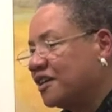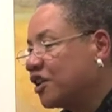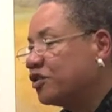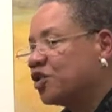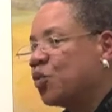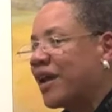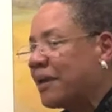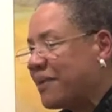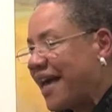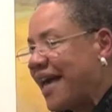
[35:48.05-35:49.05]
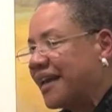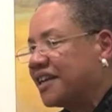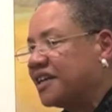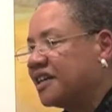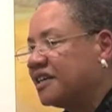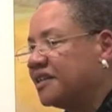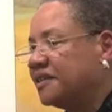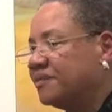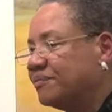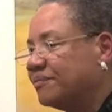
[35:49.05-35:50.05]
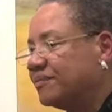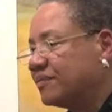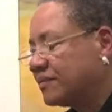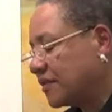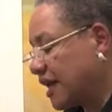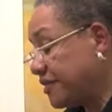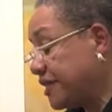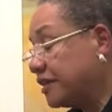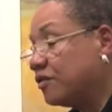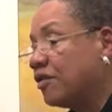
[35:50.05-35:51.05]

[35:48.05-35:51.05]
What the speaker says: goes way back, I think